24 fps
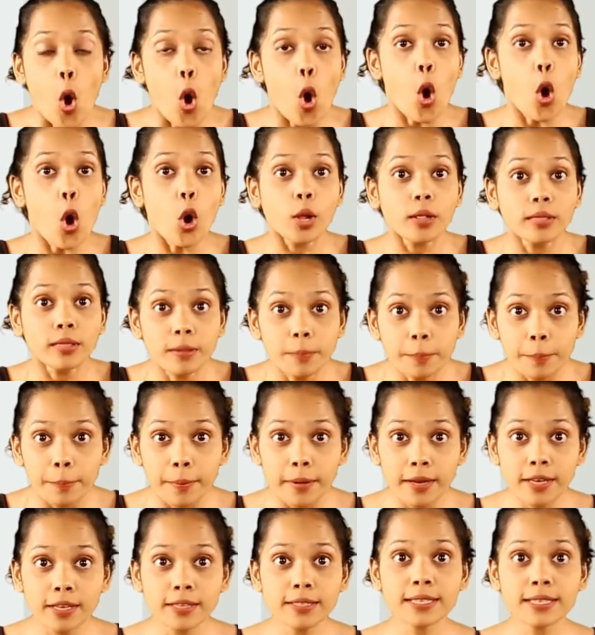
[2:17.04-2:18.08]
All the
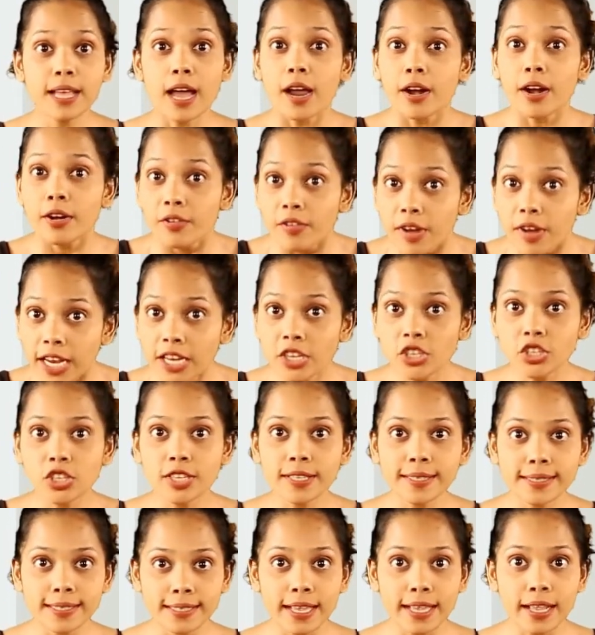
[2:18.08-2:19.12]
pins arranged
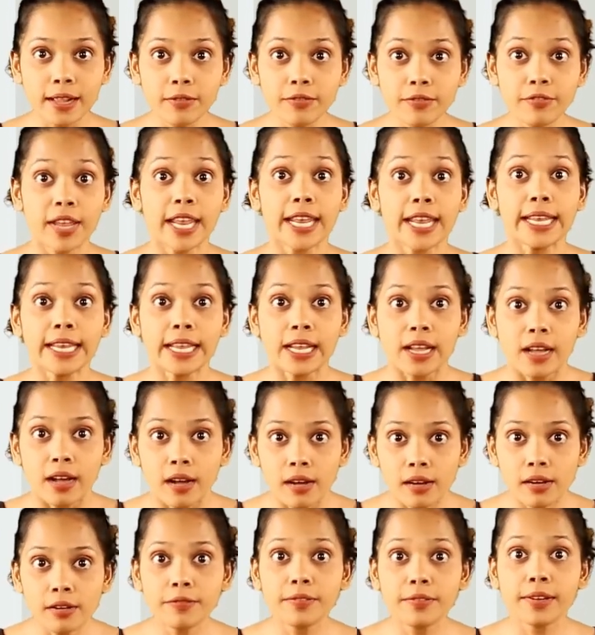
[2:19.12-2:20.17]
itself in
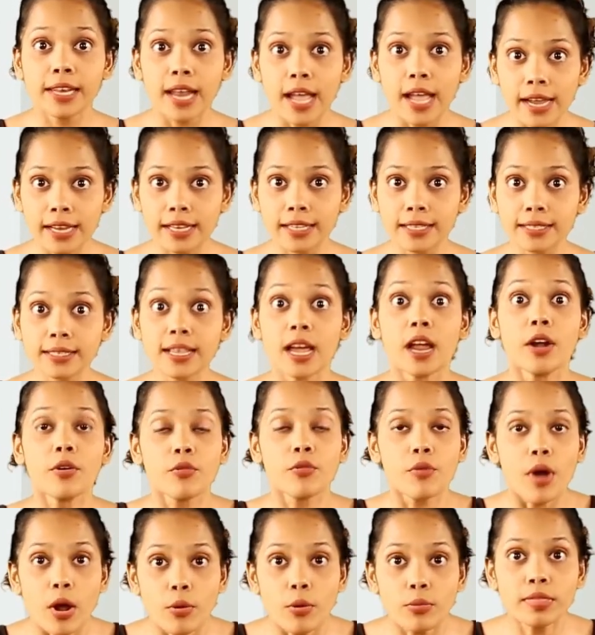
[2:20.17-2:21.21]
curved lines
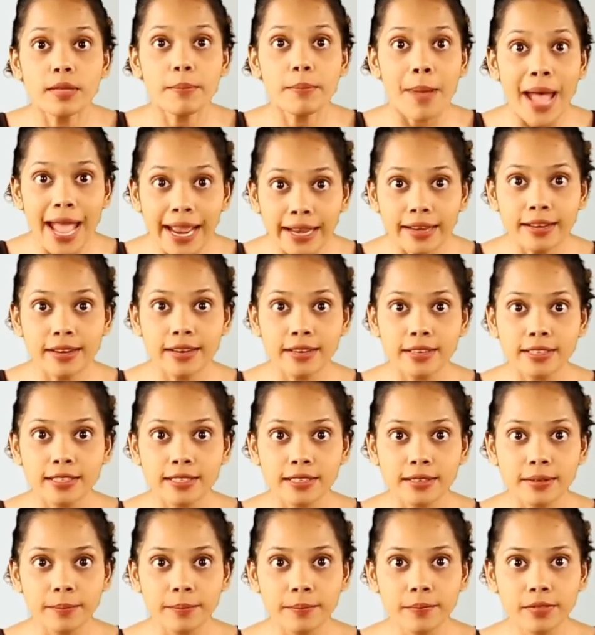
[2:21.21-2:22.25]
around the
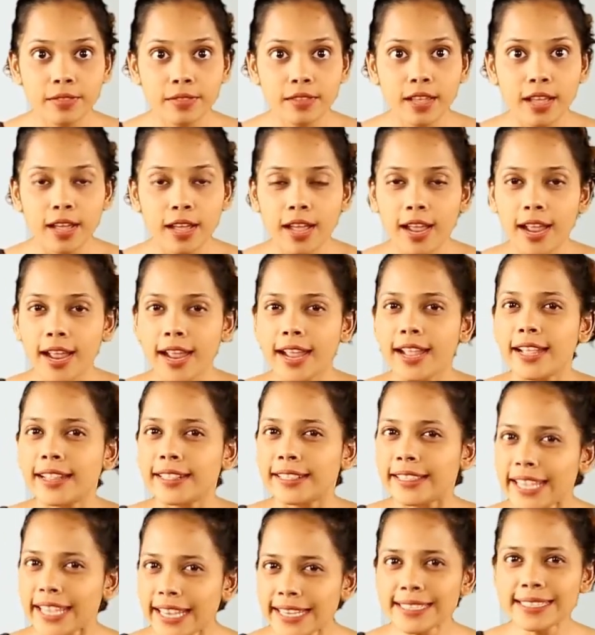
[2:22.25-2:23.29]
magnet.
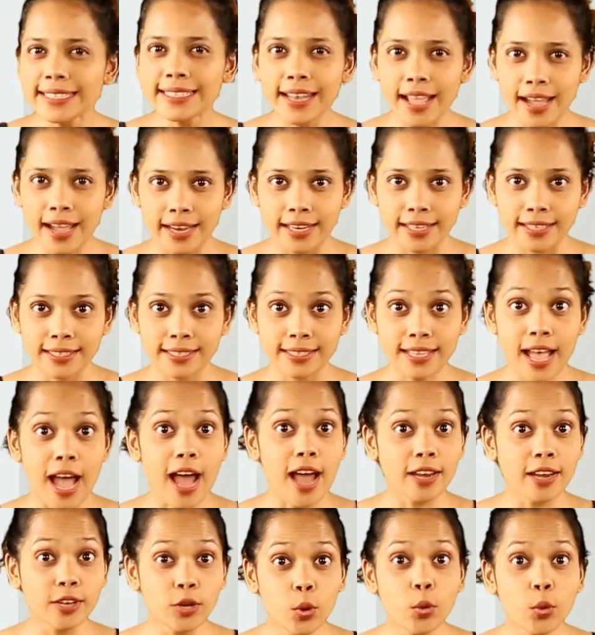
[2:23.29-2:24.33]
These lines
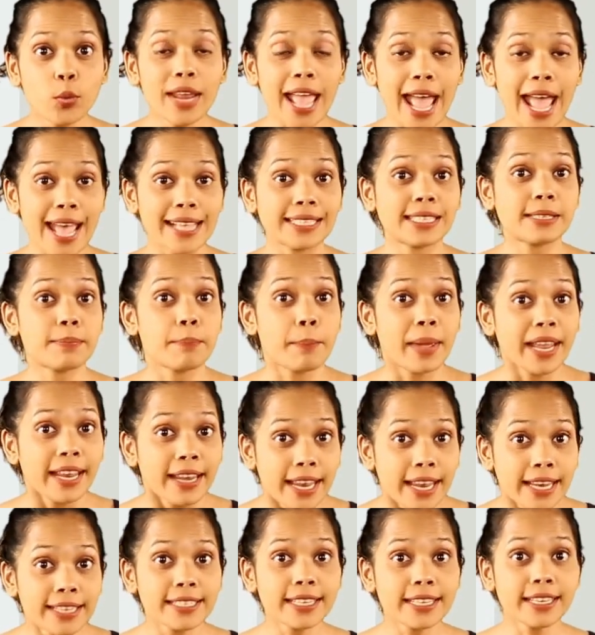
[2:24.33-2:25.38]
are known as
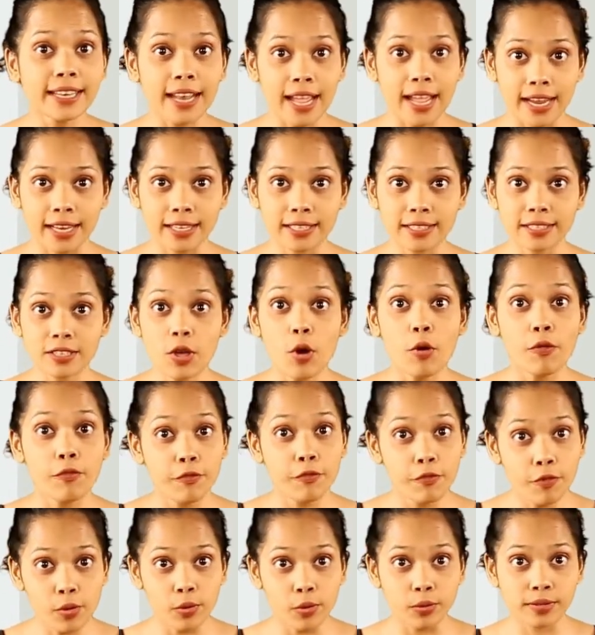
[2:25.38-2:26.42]
magnetic lines
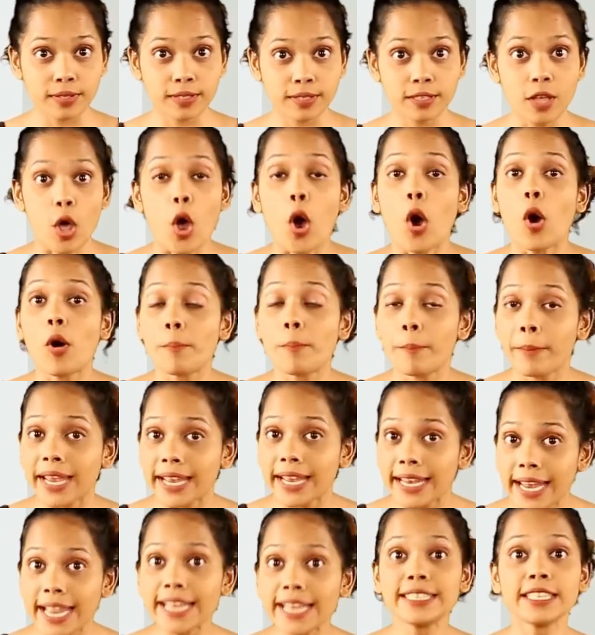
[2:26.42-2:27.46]
of force or
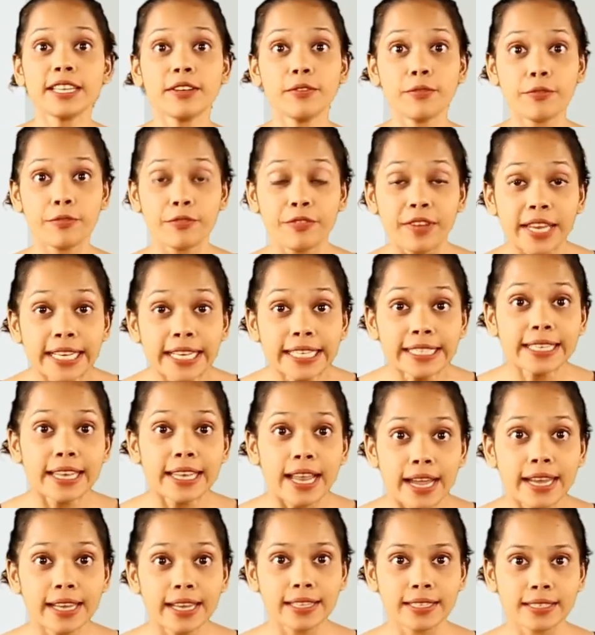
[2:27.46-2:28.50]
magnetic field
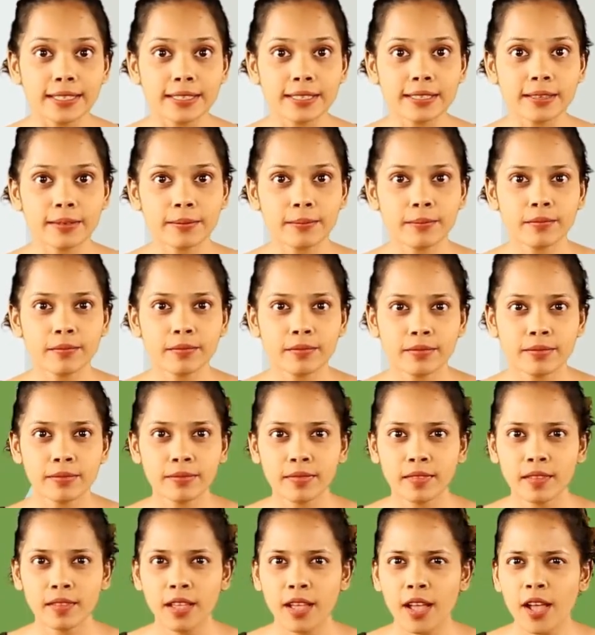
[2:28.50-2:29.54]
lines.
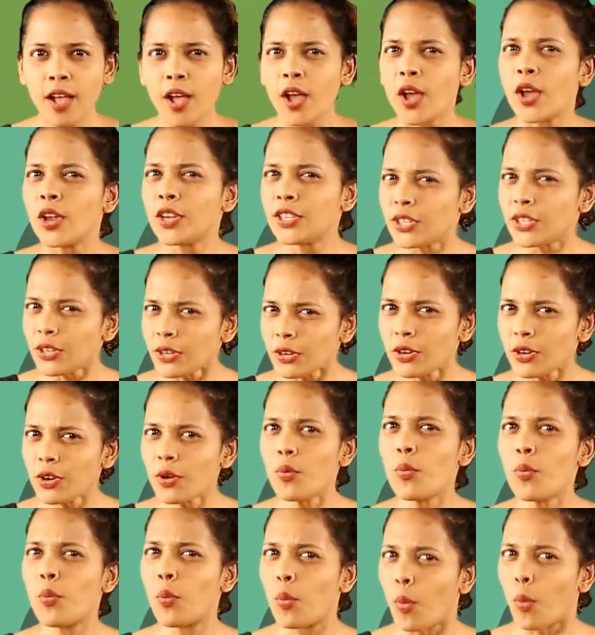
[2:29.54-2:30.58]
Do you
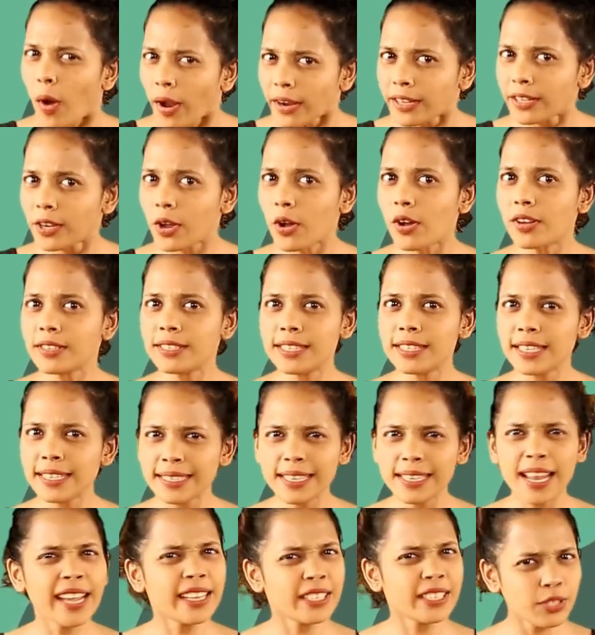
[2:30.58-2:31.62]
know what caused these
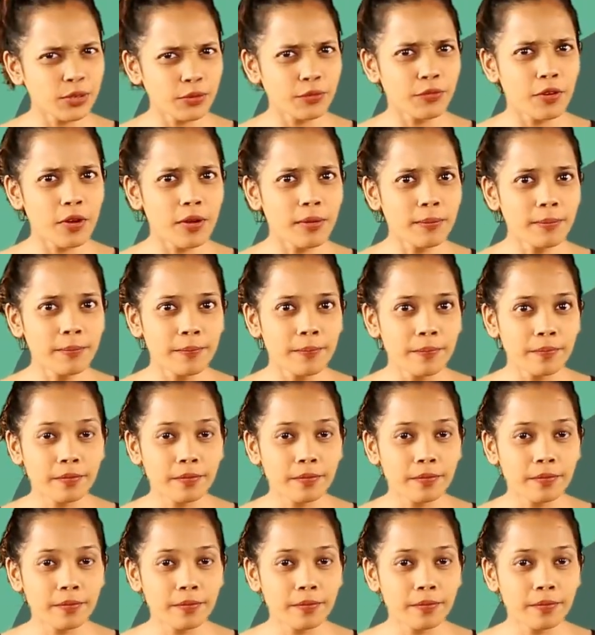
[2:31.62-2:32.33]
lines to form?